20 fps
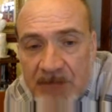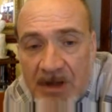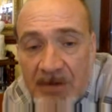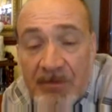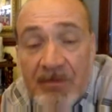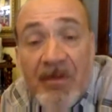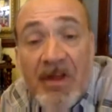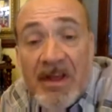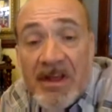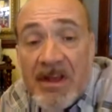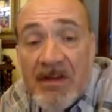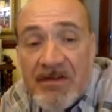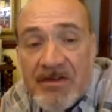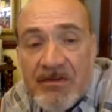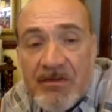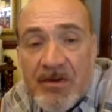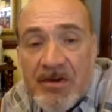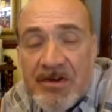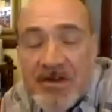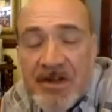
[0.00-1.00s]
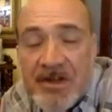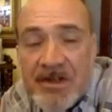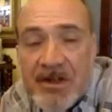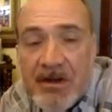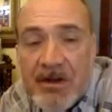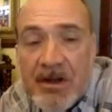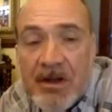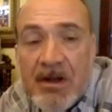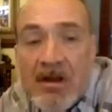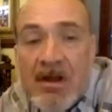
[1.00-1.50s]
And that goes through in
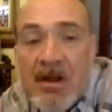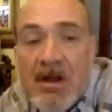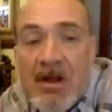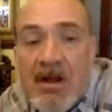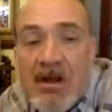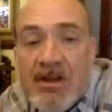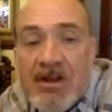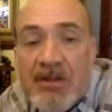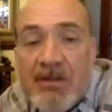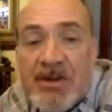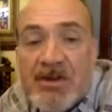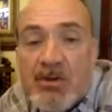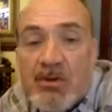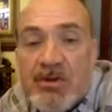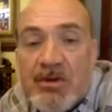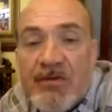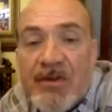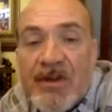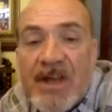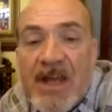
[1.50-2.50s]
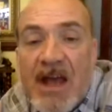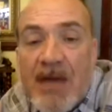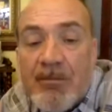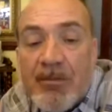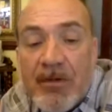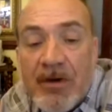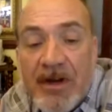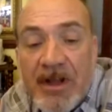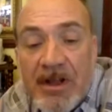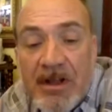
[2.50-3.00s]
detail here. So depends also
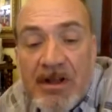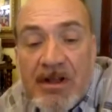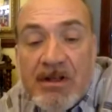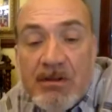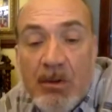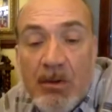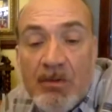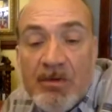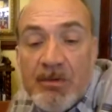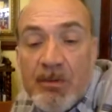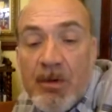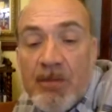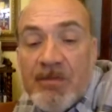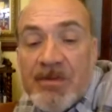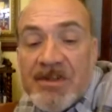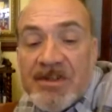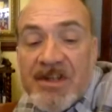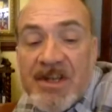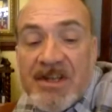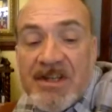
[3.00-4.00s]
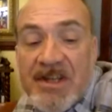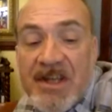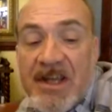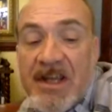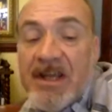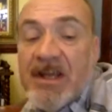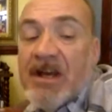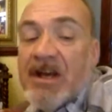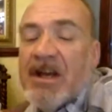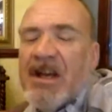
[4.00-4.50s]
vocabulary. So what this says
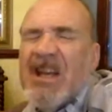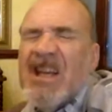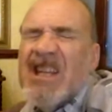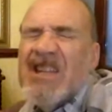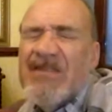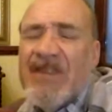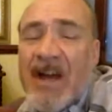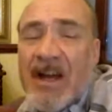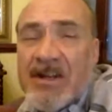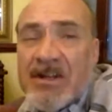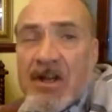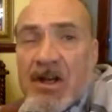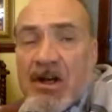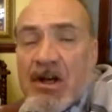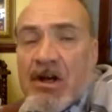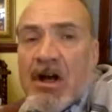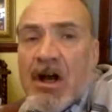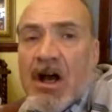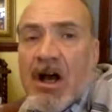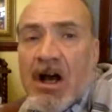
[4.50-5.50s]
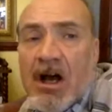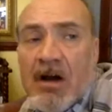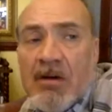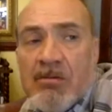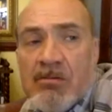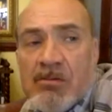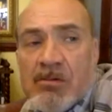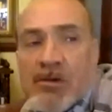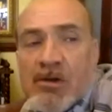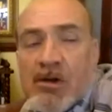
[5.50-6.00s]
here is that
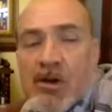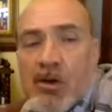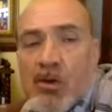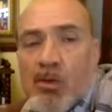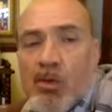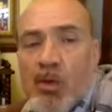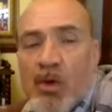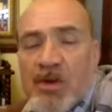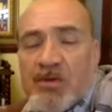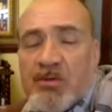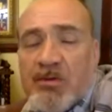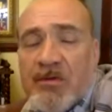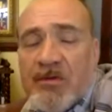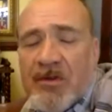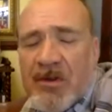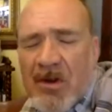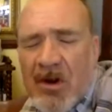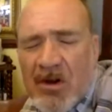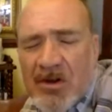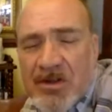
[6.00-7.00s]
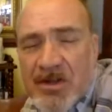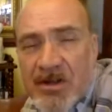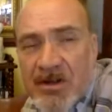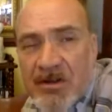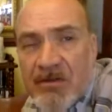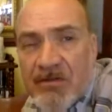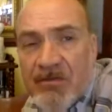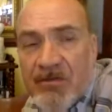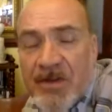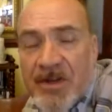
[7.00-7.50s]
once we've got
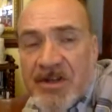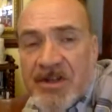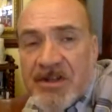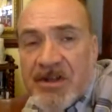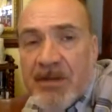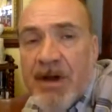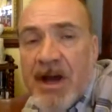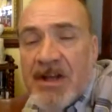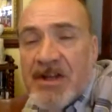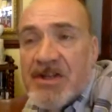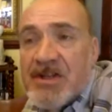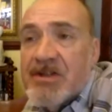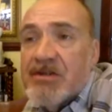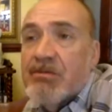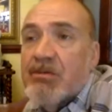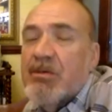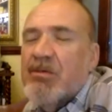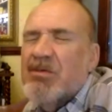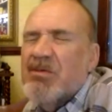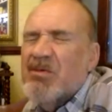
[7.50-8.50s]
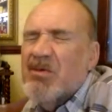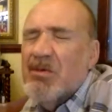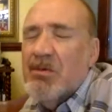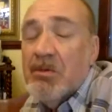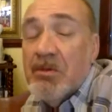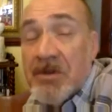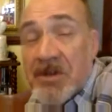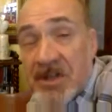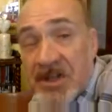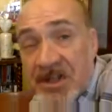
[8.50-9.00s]
the design patterns,
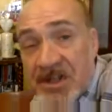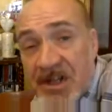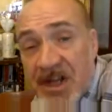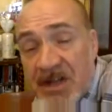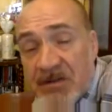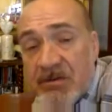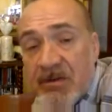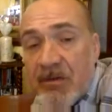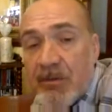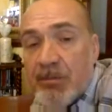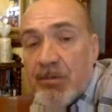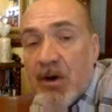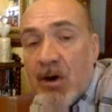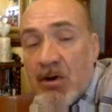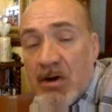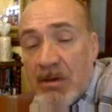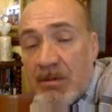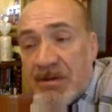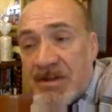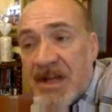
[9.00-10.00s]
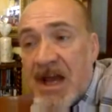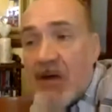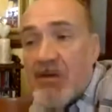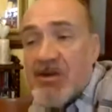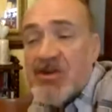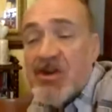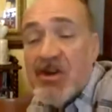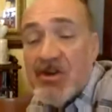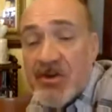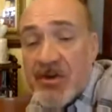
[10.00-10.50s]
we'll discuss with other programmers how we're
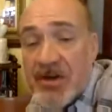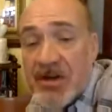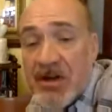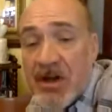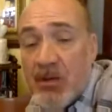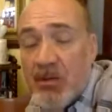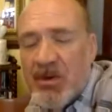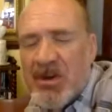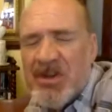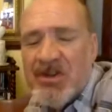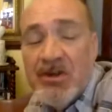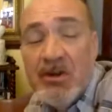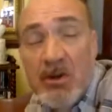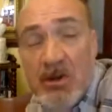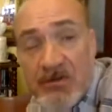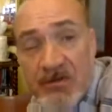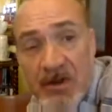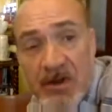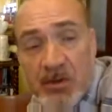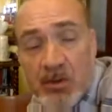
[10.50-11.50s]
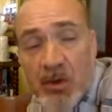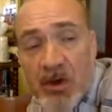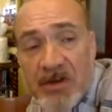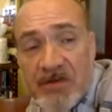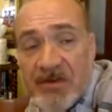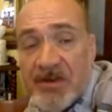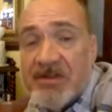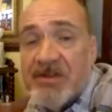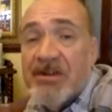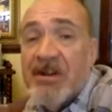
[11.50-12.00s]
structuring code. We can use those
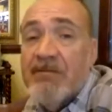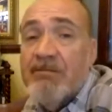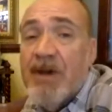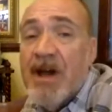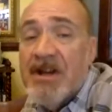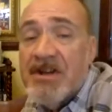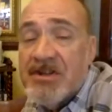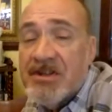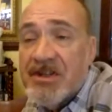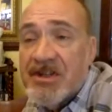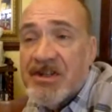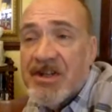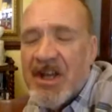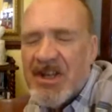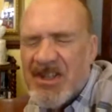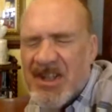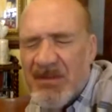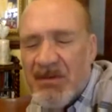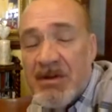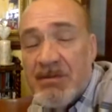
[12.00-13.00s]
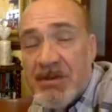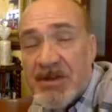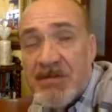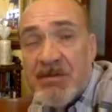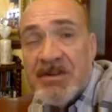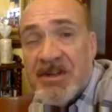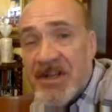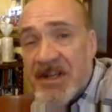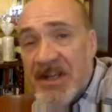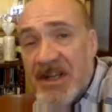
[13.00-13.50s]
words for the design patterns, discuss it. That makes
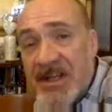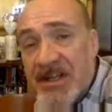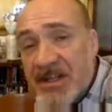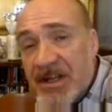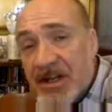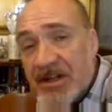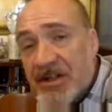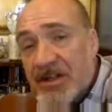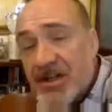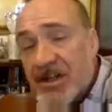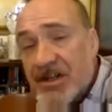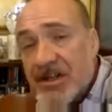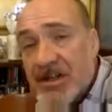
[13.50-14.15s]
it much easier